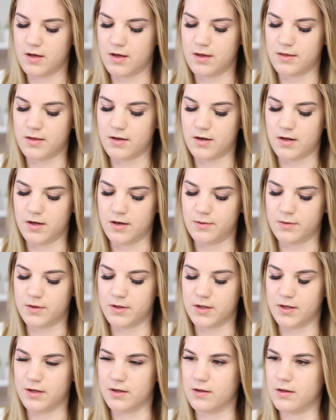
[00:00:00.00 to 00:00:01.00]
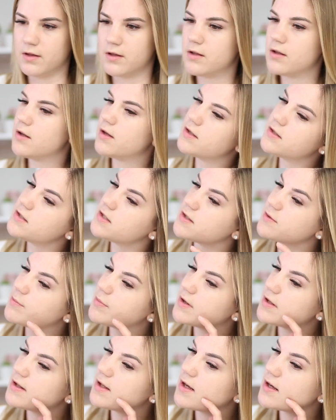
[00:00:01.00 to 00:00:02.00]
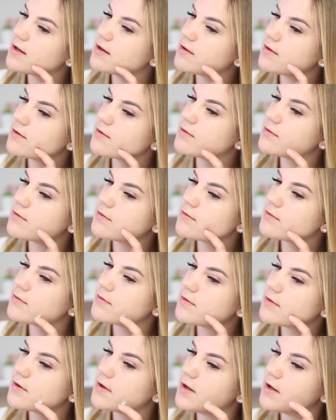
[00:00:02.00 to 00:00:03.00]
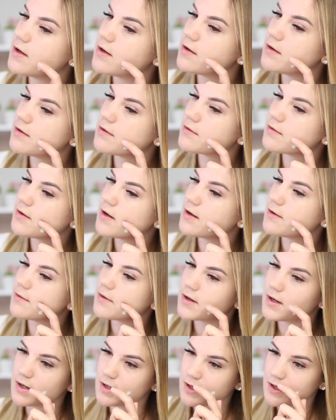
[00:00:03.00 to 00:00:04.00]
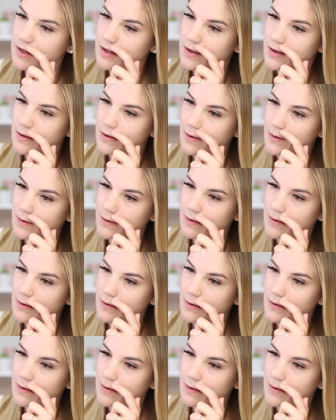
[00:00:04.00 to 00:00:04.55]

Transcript: and then I will just put that right where I need it.